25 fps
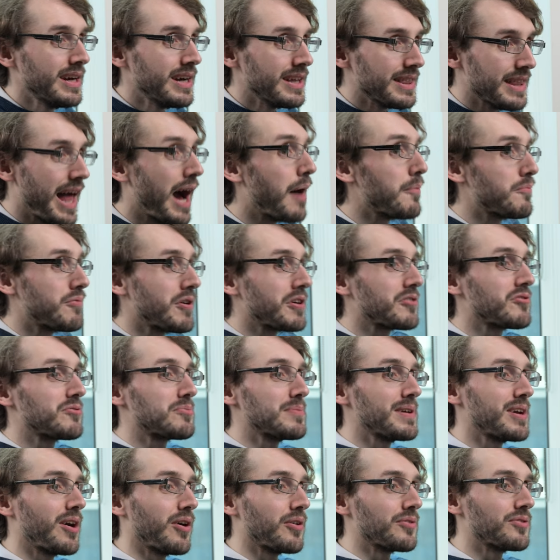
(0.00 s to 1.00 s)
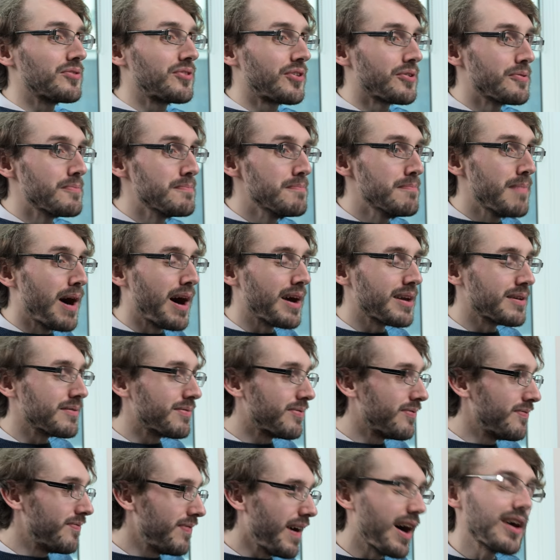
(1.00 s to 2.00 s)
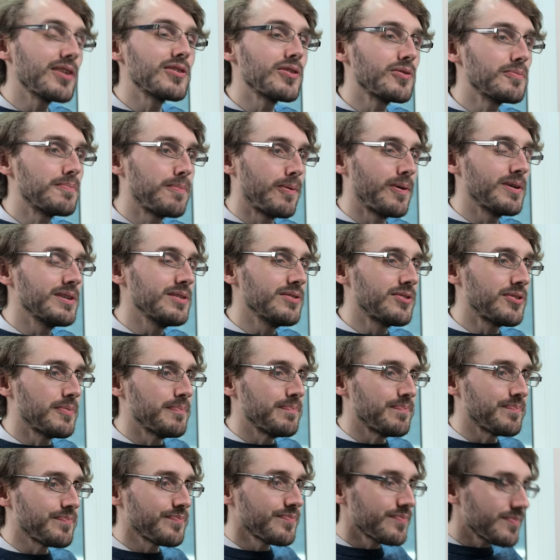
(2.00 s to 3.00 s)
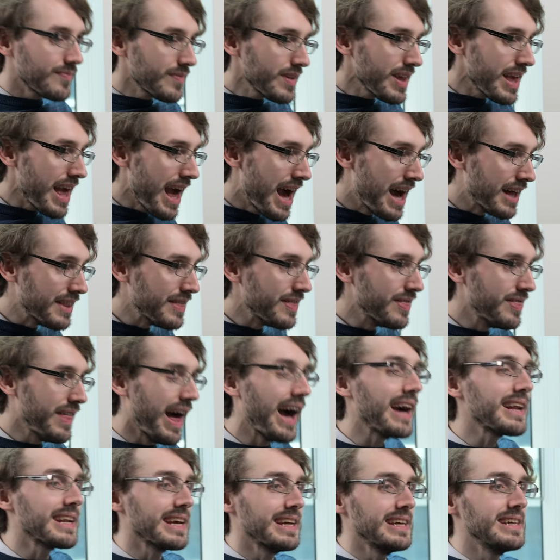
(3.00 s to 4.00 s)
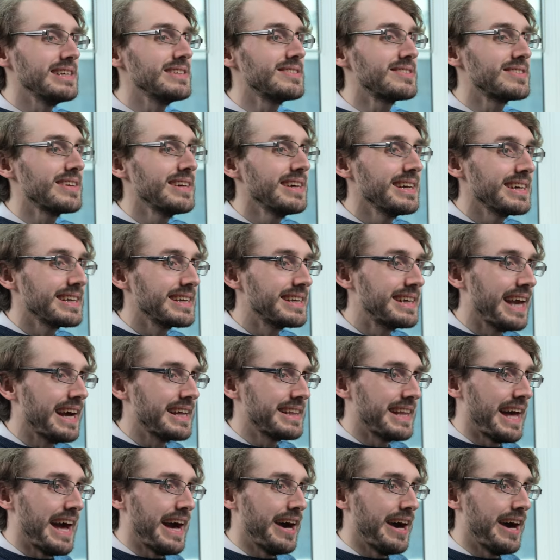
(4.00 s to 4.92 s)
That brings me on to my final point, and that is get the